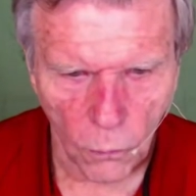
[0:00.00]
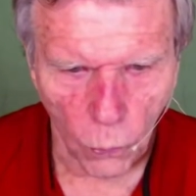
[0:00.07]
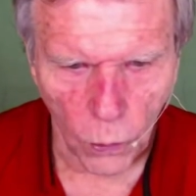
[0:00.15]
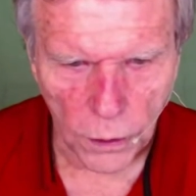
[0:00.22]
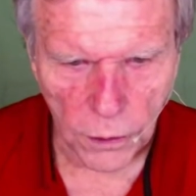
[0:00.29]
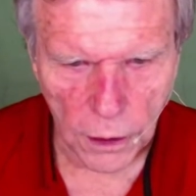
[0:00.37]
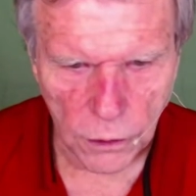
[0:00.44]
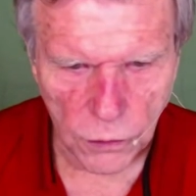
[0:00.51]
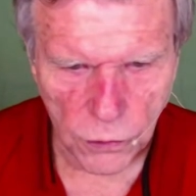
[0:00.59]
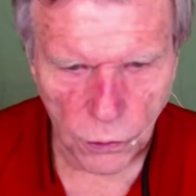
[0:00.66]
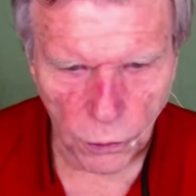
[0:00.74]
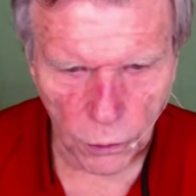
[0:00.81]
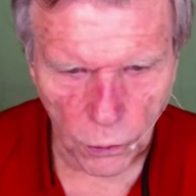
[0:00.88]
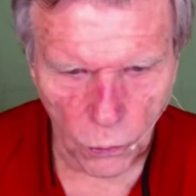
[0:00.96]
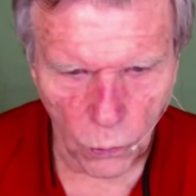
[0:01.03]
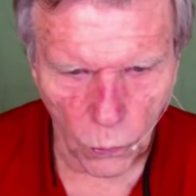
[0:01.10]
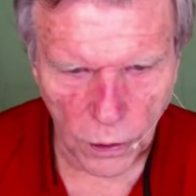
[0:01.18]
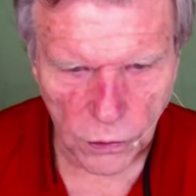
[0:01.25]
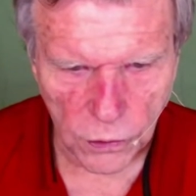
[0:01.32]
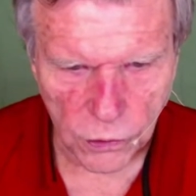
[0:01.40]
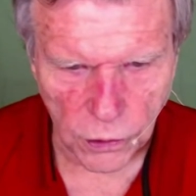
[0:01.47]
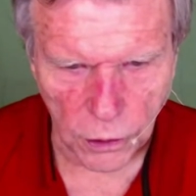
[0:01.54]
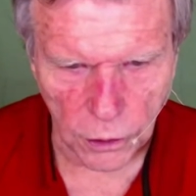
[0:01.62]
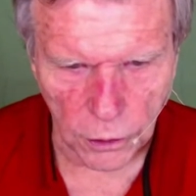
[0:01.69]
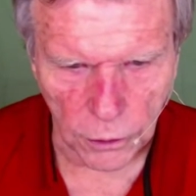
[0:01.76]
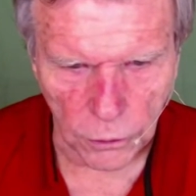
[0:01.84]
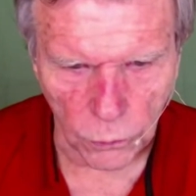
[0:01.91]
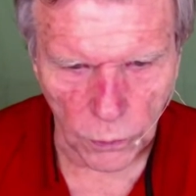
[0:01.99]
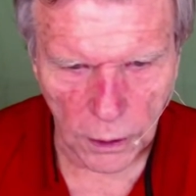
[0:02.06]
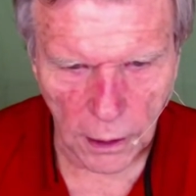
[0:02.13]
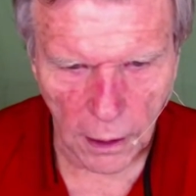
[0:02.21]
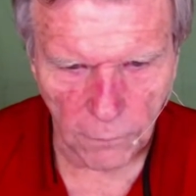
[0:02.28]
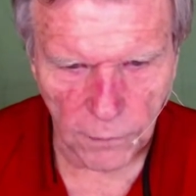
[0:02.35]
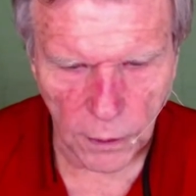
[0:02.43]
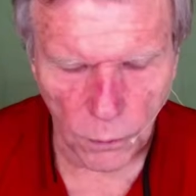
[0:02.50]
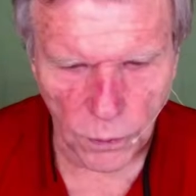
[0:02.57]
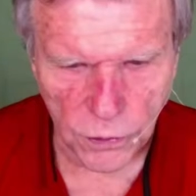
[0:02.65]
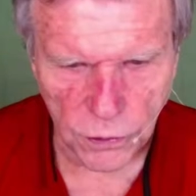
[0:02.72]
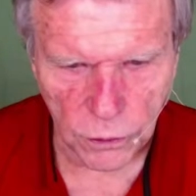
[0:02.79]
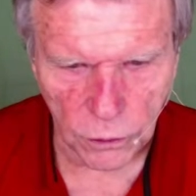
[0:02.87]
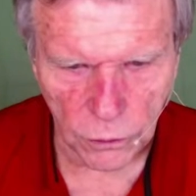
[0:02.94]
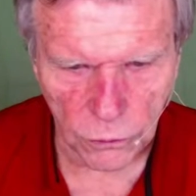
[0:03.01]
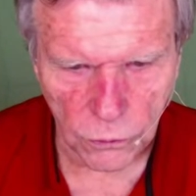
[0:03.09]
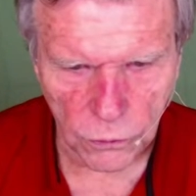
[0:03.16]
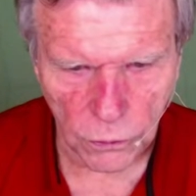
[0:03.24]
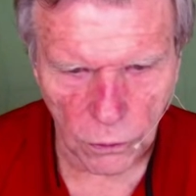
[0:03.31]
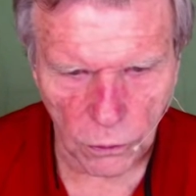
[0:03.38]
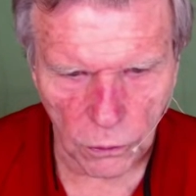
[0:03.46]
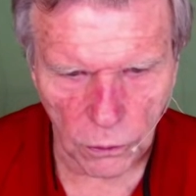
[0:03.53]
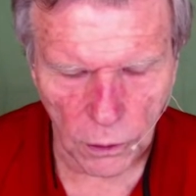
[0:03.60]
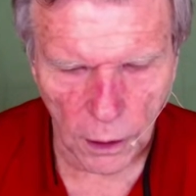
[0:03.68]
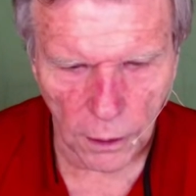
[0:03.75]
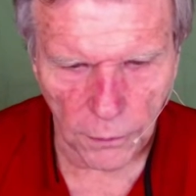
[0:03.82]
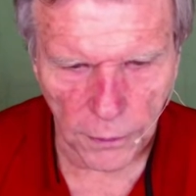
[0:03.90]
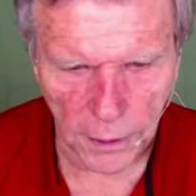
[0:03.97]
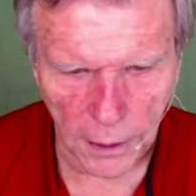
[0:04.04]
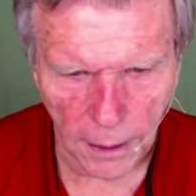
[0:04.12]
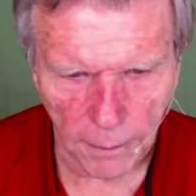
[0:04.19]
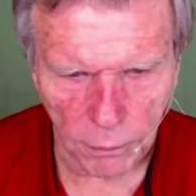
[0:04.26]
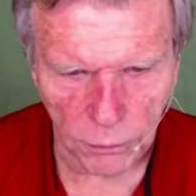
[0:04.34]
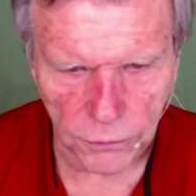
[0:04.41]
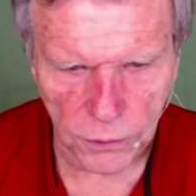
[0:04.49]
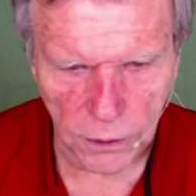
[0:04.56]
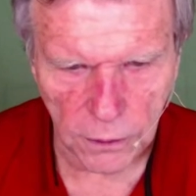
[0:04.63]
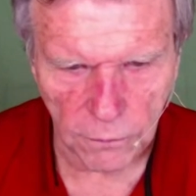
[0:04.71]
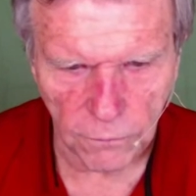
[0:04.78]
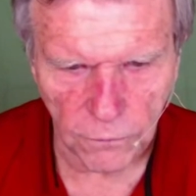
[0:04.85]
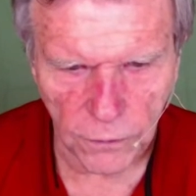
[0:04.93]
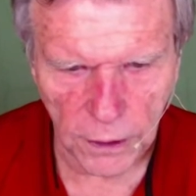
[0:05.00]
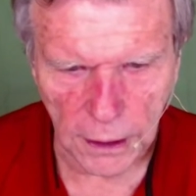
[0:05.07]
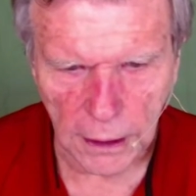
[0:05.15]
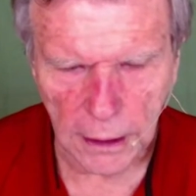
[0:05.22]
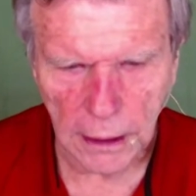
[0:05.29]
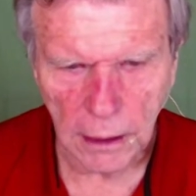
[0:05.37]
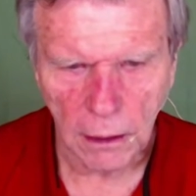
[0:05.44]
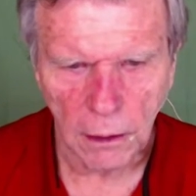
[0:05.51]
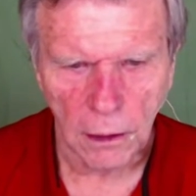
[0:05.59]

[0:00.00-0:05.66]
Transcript: What is your question? We have the original control on the Apple TV.